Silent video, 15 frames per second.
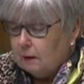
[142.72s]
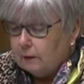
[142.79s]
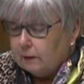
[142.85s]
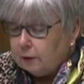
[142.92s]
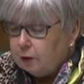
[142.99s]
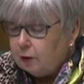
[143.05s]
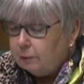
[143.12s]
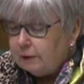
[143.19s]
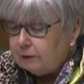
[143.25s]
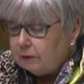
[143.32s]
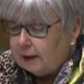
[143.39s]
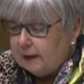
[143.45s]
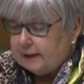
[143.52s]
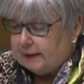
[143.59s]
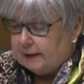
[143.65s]
The Human
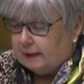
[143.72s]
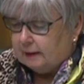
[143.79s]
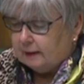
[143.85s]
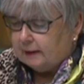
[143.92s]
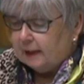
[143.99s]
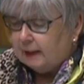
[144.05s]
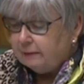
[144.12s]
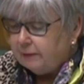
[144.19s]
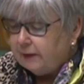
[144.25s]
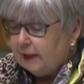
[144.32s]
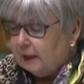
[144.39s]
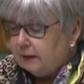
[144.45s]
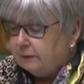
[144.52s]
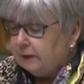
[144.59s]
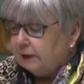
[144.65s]
Rights Act gave the
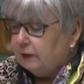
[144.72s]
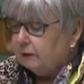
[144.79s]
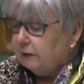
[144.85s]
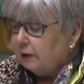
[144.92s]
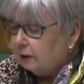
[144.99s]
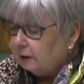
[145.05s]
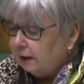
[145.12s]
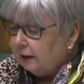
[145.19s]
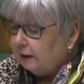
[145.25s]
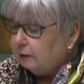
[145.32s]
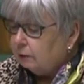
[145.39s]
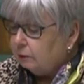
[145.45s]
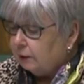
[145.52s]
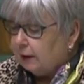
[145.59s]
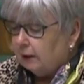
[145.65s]
advocate the
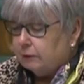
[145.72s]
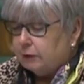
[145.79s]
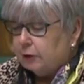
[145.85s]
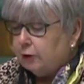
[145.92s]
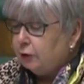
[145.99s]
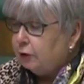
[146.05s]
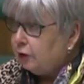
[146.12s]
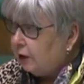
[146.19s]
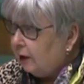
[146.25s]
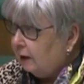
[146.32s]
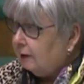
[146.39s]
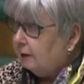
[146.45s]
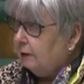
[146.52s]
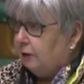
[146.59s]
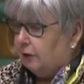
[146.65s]
legal grounds to
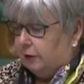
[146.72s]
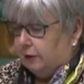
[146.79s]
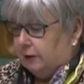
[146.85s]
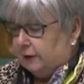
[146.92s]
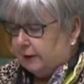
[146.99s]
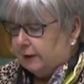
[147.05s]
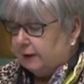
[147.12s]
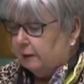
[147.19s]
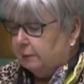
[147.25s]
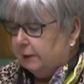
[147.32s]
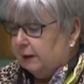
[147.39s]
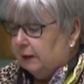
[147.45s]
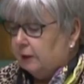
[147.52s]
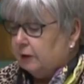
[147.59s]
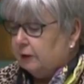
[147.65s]
challenge the
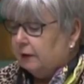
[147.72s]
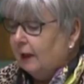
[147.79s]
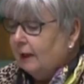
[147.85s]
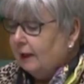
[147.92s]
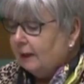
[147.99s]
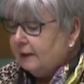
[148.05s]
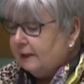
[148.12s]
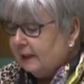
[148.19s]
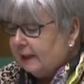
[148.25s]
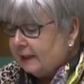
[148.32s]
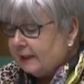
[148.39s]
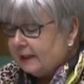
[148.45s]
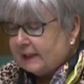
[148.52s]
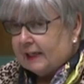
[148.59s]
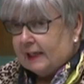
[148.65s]
discrimination and take
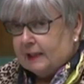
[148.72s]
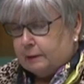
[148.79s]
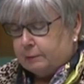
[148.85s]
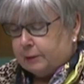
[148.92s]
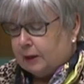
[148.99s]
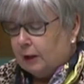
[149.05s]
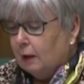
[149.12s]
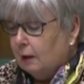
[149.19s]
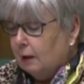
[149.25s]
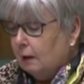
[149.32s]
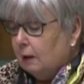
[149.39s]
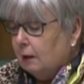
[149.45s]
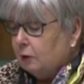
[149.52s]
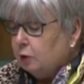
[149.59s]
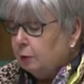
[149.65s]
steps
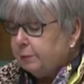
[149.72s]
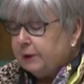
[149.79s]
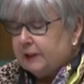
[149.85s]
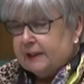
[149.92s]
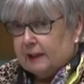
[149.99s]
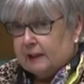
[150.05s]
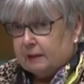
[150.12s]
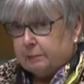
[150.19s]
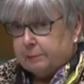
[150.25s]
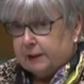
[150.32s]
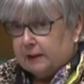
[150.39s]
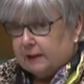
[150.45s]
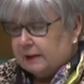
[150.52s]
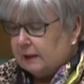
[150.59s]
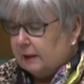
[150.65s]
to protect
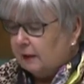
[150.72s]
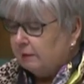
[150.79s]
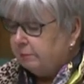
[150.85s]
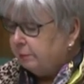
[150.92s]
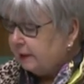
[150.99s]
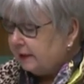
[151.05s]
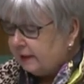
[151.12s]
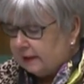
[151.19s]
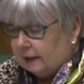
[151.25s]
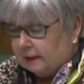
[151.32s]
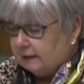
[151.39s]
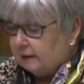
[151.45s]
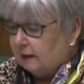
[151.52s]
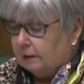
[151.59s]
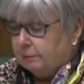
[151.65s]
Bryn's life, but
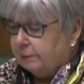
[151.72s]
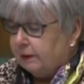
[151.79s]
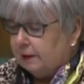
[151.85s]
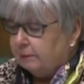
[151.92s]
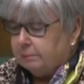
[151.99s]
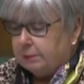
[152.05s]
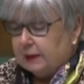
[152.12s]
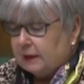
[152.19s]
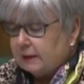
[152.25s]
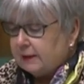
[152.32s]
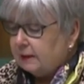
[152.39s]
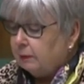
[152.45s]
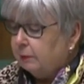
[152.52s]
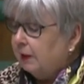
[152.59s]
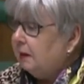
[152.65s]
sadly Bryn
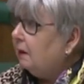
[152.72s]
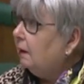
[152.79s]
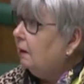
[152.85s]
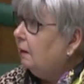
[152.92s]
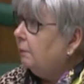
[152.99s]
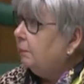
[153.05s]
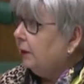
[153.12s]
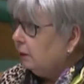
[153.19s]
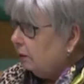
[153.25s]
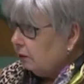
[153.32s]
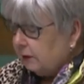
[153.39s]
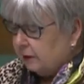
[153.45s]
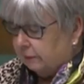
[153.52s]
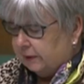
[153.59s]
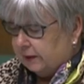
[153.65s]
passed away
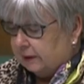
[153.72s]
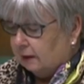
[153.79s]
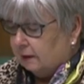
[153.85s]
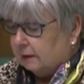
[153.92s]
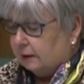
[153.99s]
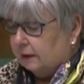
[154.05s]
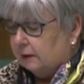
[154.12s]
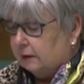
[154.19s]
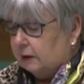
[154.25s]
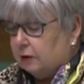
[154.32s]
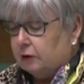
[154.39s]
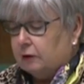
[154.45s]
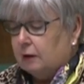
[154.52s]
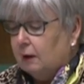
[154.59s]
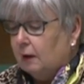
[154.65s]
because of his heart
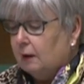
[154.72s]
condition